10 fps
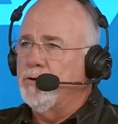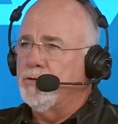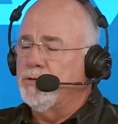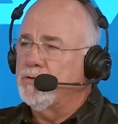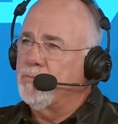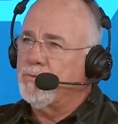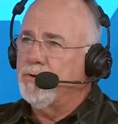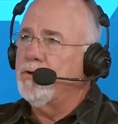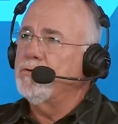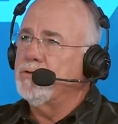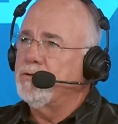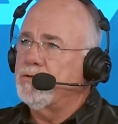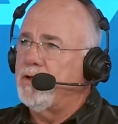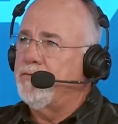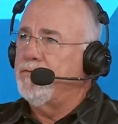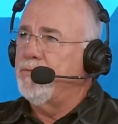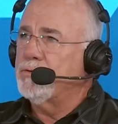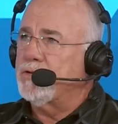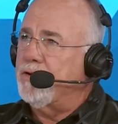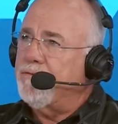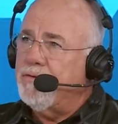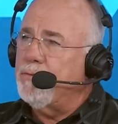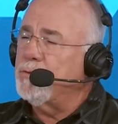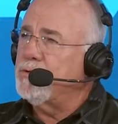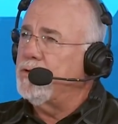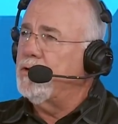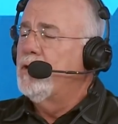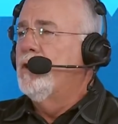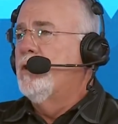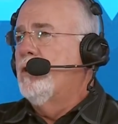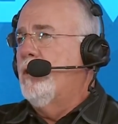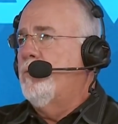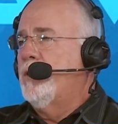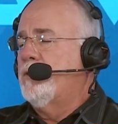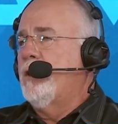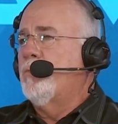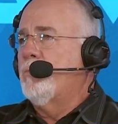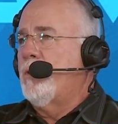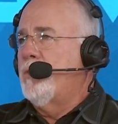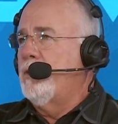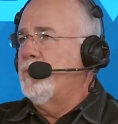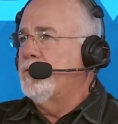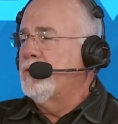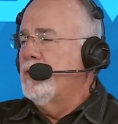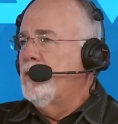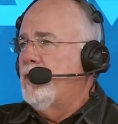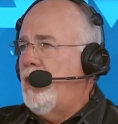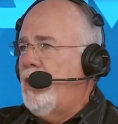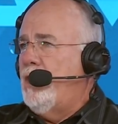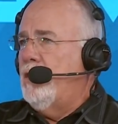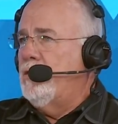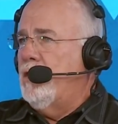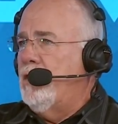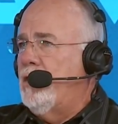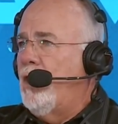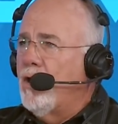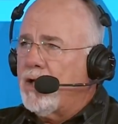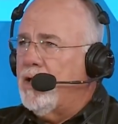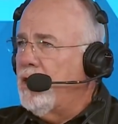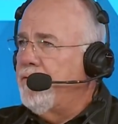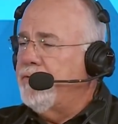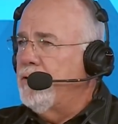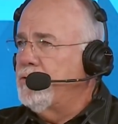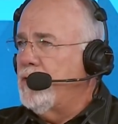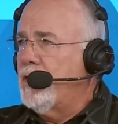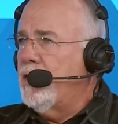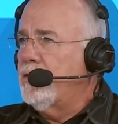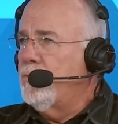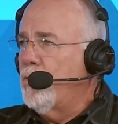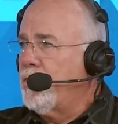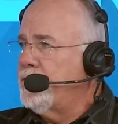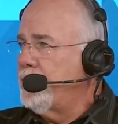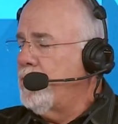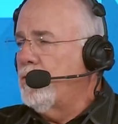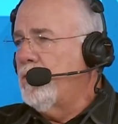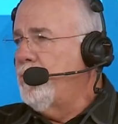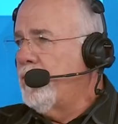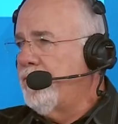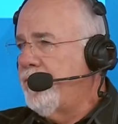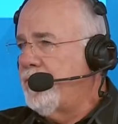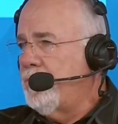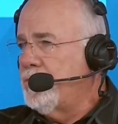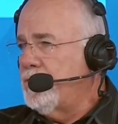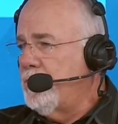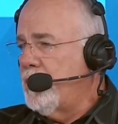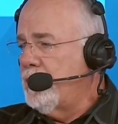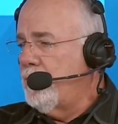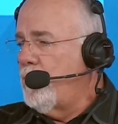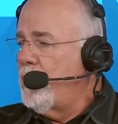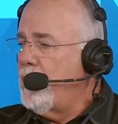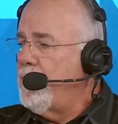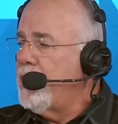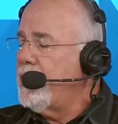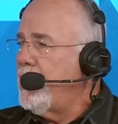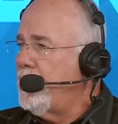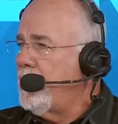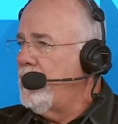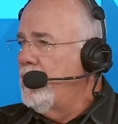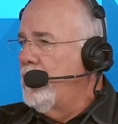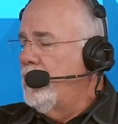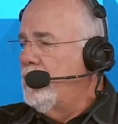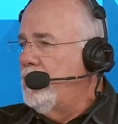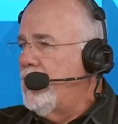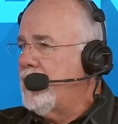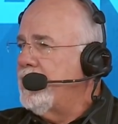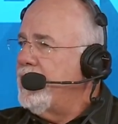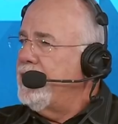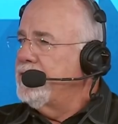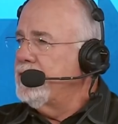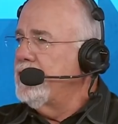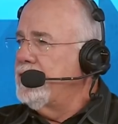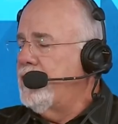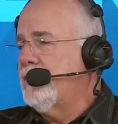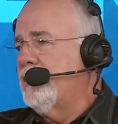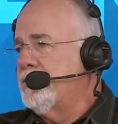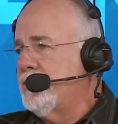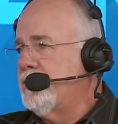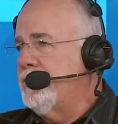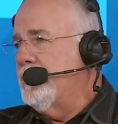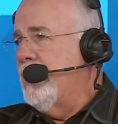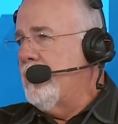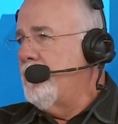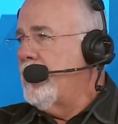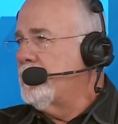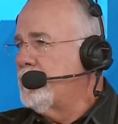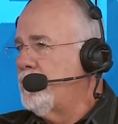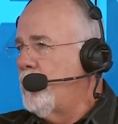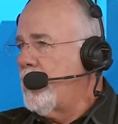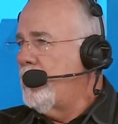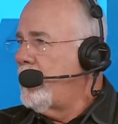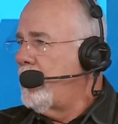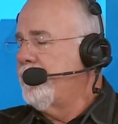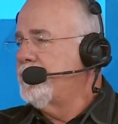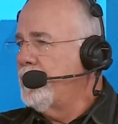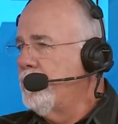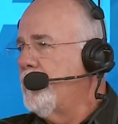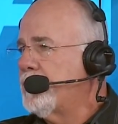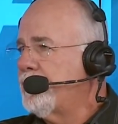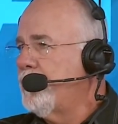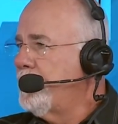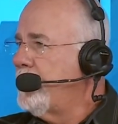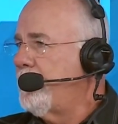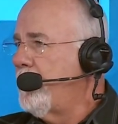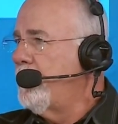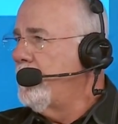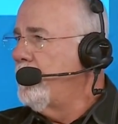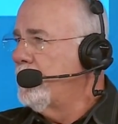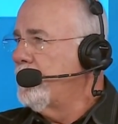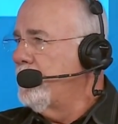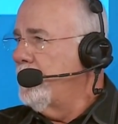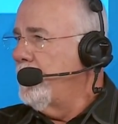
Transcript: your shoes. I'm 3 years this out of a divorce. I got 50% of my time with my babies, and all I got left to do is knock out the mortgage. I'm currently putting 15% of my income away. I make 80. I could easily take that $60 back to 20, and I'd have so much free time I wouldn't know what to do